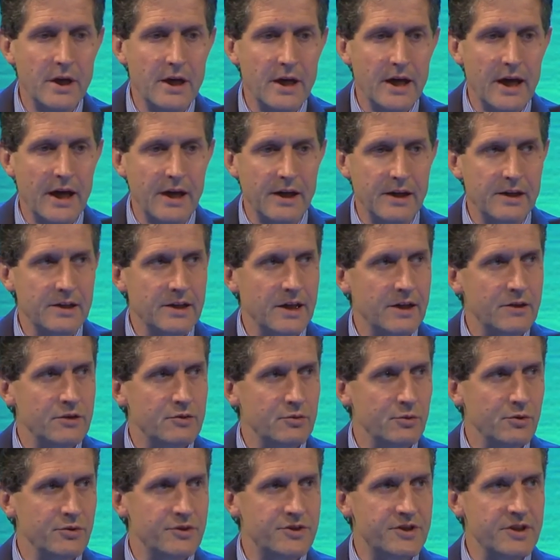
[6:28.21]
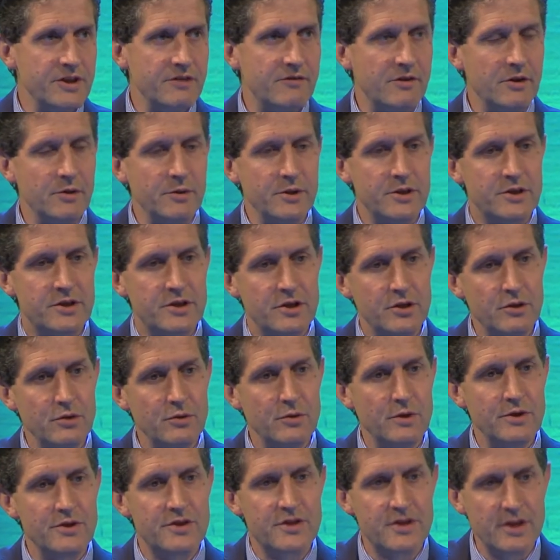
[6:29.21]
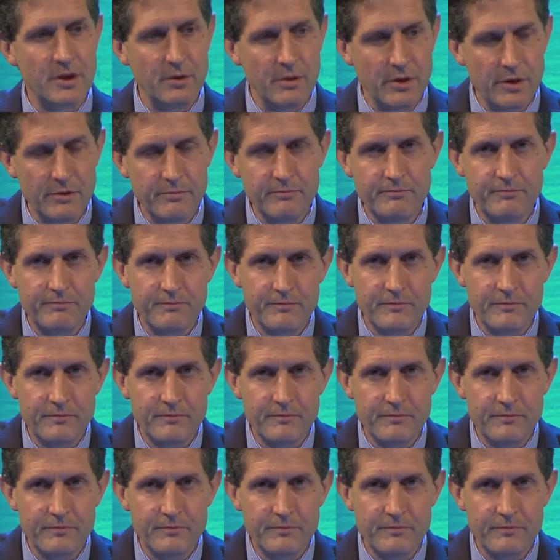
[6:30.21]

heading down towards zero at 2, and so on.